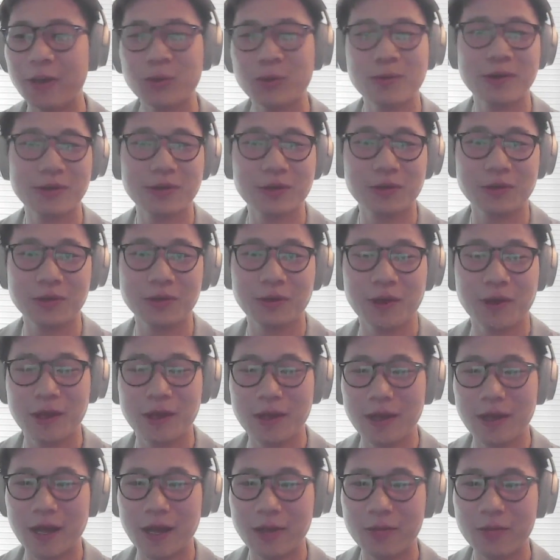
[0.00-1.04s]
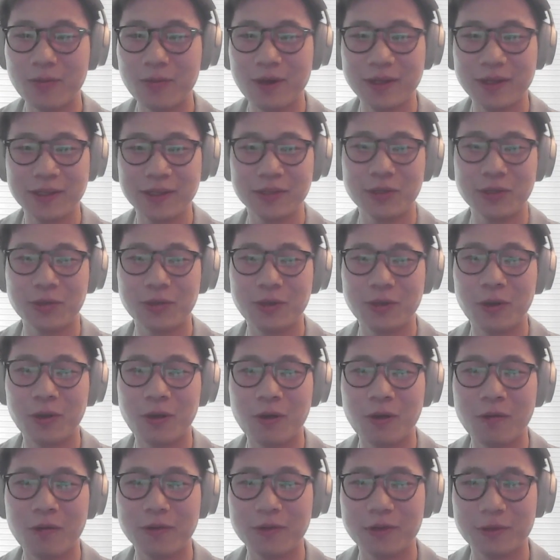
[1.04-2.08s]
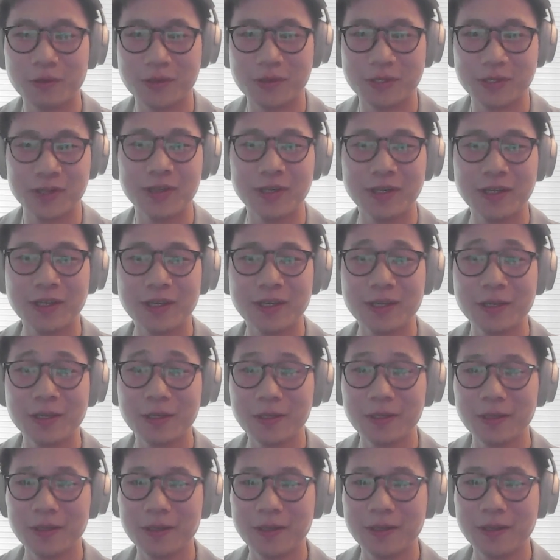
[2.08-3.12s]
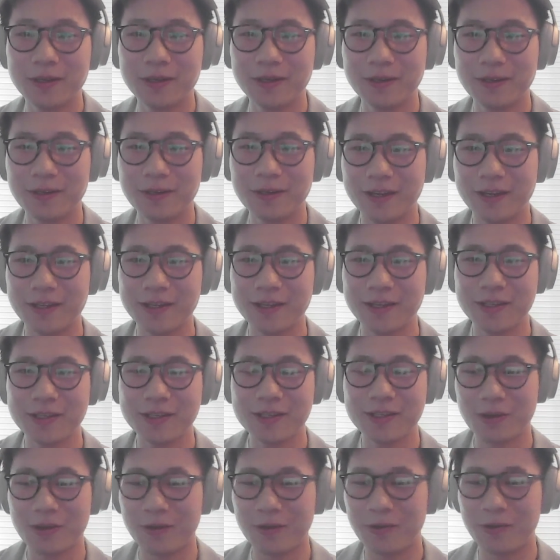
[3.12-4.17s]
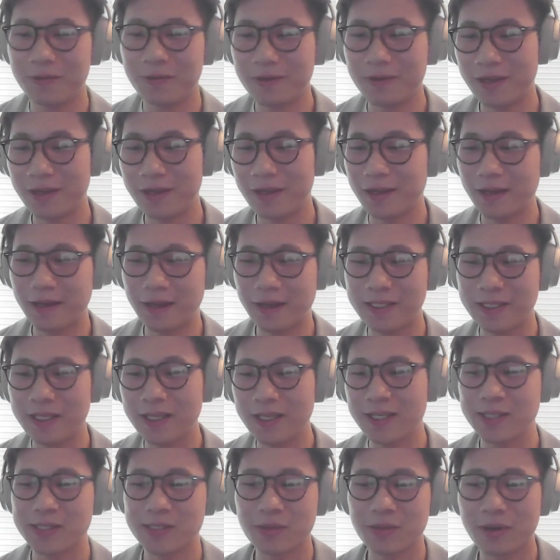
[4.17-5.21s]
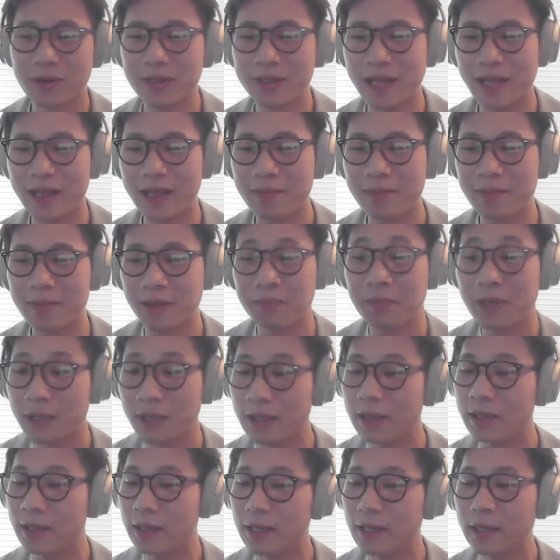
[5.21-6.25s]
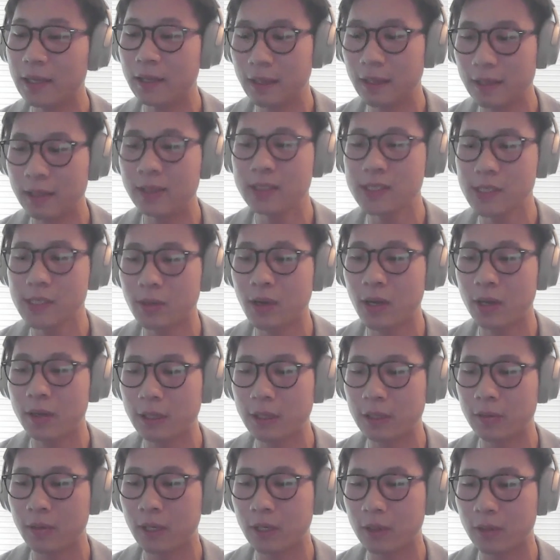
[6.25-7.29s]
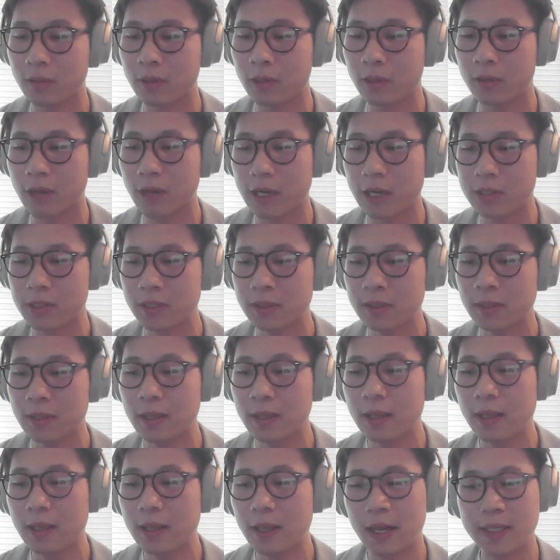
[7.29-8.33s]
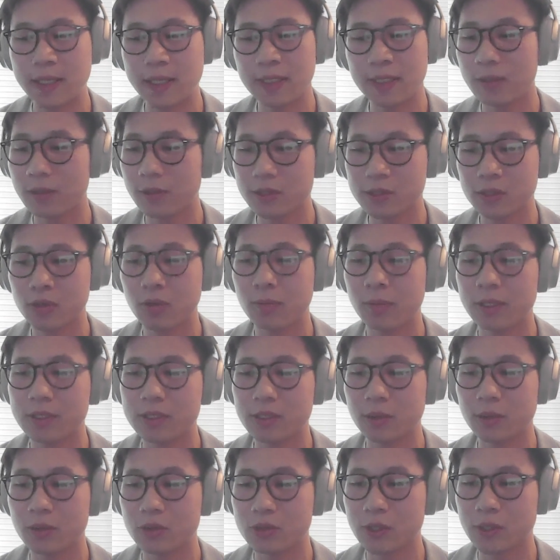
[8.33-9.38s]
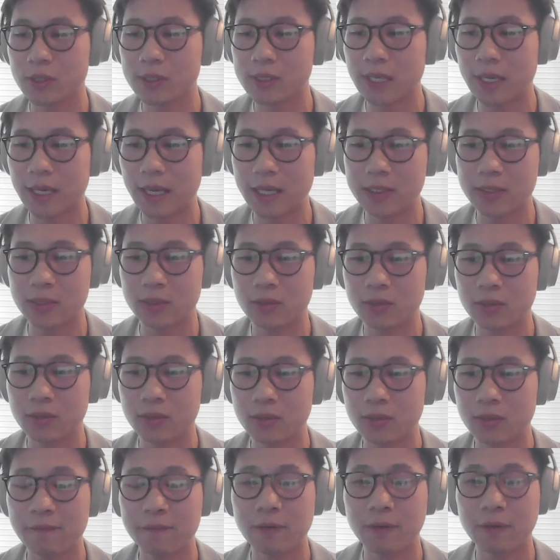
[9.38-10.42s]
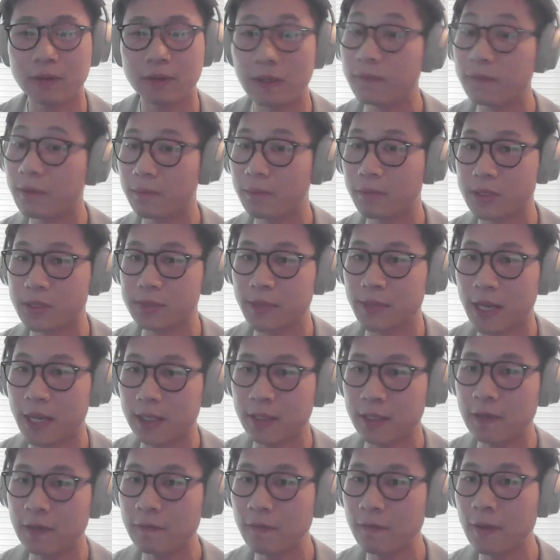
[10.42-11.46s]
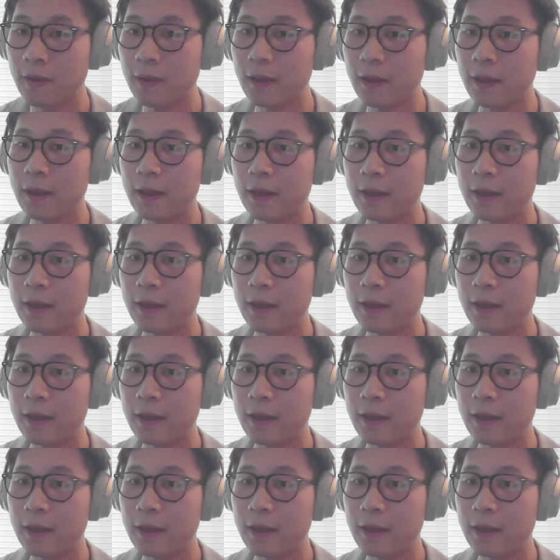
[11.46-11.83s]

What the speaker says: I don't want to I don't want it to go over to 30, right? So I think it's very dynamic, but it is a very great question. I think there are so many solutions and answer to that from different perspectives.